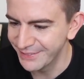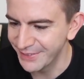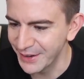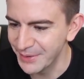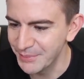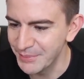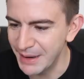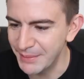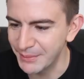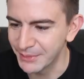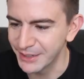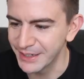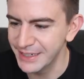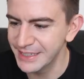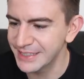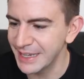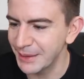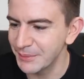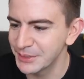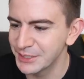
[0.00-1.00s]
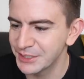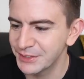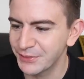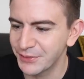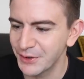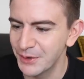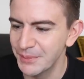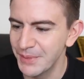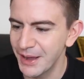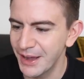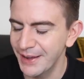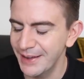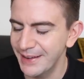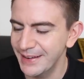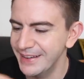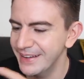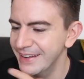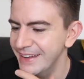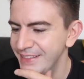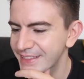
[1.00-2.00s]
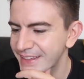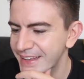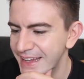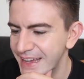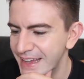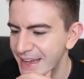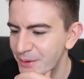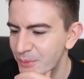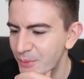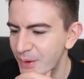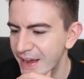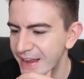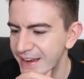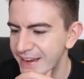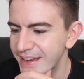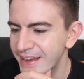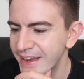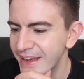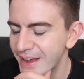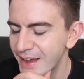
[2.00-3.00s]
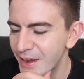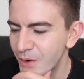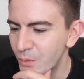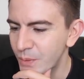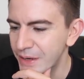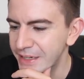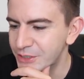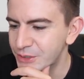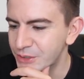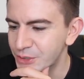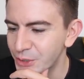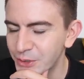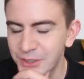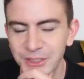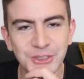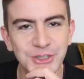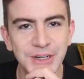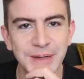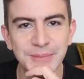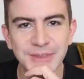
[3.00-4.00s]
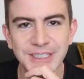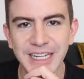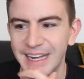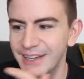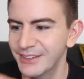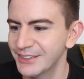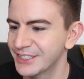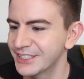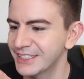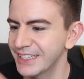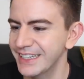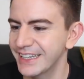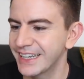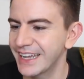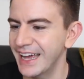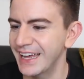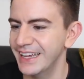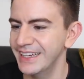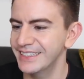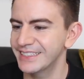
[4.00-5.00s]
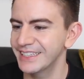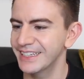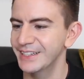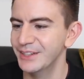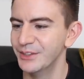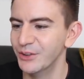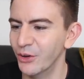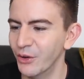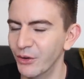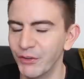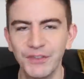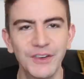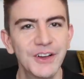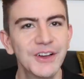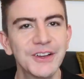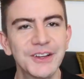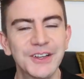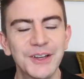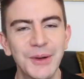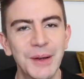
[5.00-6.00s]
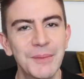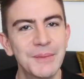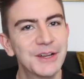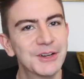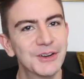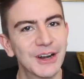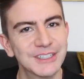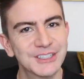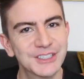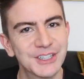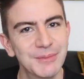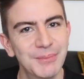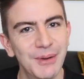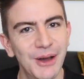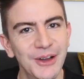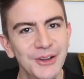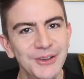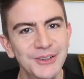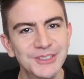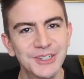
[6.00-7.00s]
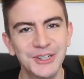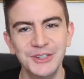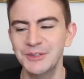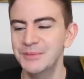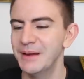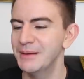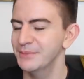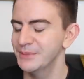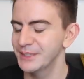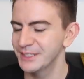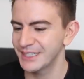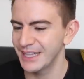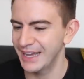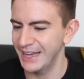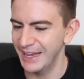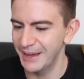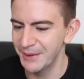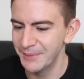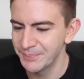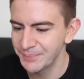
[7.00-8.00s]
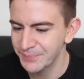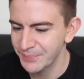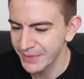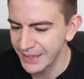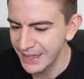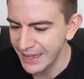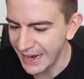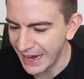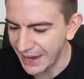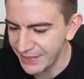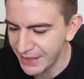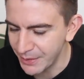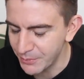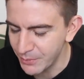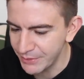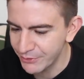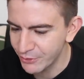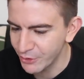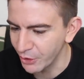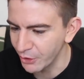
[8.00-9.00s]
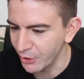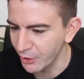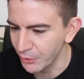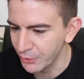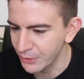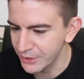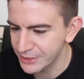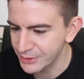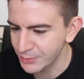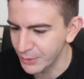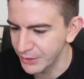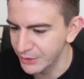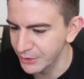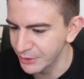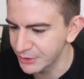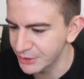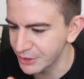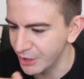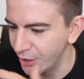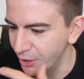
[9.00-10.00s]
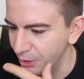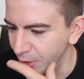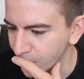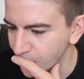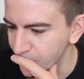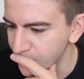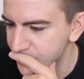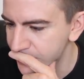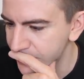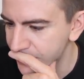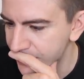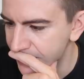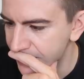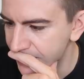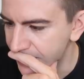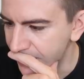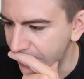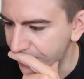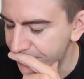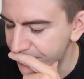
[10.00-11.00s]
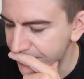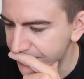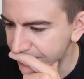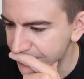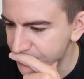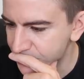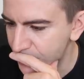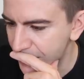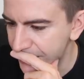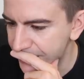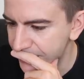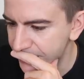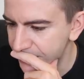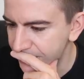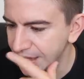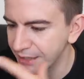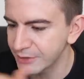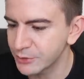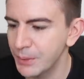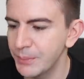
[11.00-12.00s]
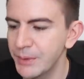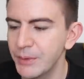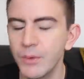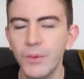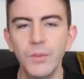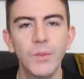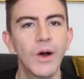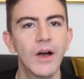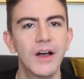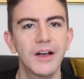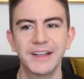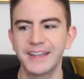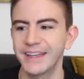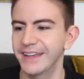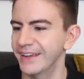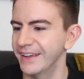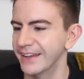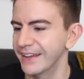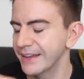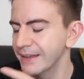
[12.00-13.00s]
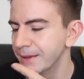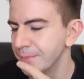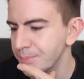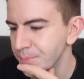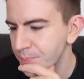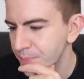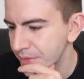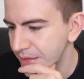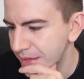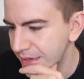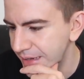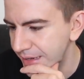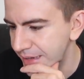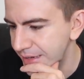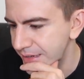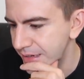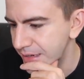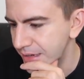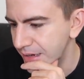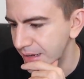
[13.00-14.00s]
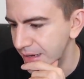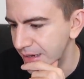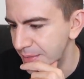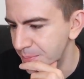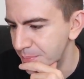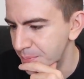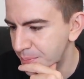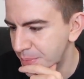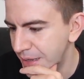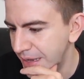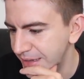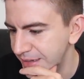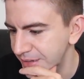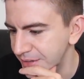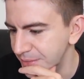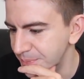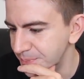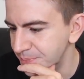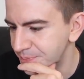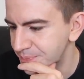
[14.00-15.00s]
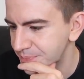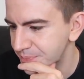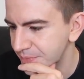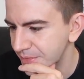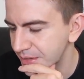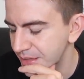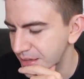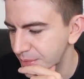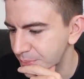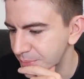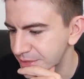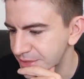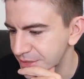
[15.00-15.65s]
fun memories. That was from earlier in the year when we took a trip down to see Kate in Norfolk when we crashed the boat. Who remembers that? And then we've got, oh, this one looks old. I think that's when we were working in Peckham and